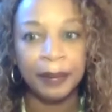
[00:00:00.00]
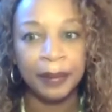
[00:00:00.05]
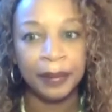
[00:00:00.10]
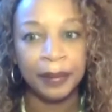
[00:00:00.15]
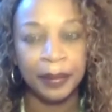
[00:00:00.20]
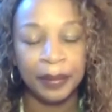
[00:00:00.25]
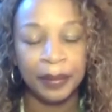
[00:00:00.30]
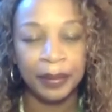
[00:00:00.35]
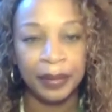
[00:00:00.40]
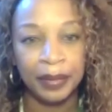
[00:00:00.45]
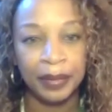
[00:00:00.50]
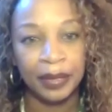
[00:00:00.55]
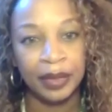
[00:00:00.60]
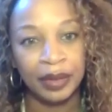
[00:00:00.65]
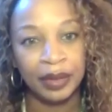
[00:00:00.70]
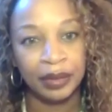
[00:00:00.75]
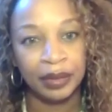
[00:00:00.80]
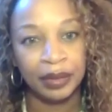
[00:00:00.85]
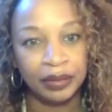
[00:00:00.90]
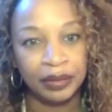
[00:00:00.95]

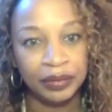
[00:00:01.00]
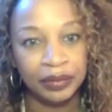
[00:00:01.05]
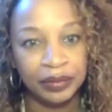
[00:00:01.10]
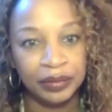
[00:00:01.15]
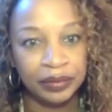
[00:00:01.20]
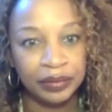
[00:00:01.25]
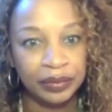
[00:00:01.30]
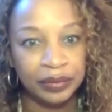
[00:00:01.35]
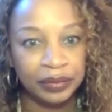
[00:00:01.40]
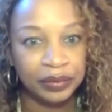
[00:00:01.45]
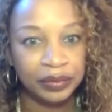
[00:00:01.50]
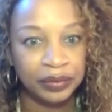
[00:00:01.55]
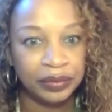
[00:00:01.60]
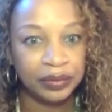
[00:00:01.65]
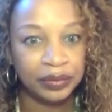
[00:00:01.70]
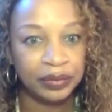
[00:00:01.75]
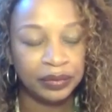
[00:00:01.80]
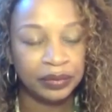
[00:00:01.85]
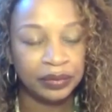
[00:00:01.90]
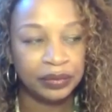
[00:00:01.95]

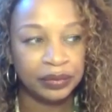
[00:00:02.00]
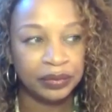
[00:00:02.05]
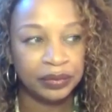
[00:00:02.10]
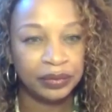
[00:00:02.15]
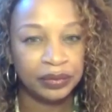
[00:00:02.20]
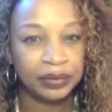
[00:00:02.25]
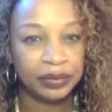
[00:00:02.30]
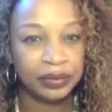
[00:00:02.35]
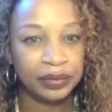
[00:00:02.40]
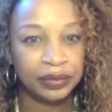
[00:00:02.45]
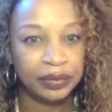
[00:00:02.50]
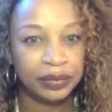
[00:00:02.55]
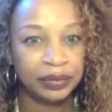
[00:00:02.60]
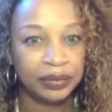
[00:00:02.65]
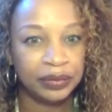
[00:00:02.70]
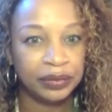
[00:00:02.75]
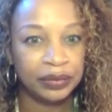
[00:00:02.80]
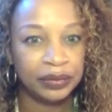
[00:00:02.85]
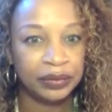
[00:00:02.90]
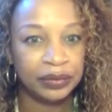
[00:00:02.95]

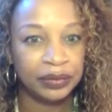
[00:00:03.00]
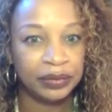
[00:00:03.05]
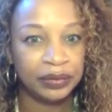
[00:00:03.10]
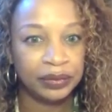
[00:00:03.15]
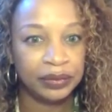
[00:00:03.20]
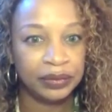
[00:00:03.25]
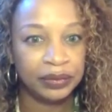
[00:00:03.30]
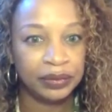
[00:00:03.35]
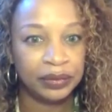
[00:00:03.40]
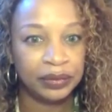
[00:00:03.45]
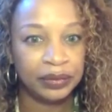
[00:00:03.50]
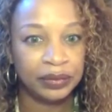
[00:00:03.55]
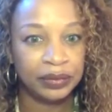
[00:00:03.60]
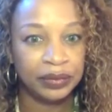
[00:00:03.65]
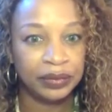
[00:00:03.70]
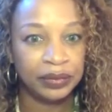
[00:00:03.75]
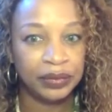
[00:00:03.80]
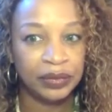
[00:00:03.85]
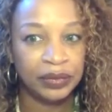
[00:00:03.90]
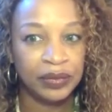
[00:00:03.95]

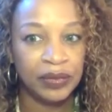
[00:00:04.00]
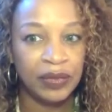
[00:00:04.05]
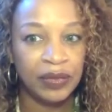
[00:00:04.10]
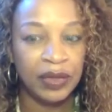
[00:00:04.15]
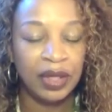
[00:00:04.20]
(silent)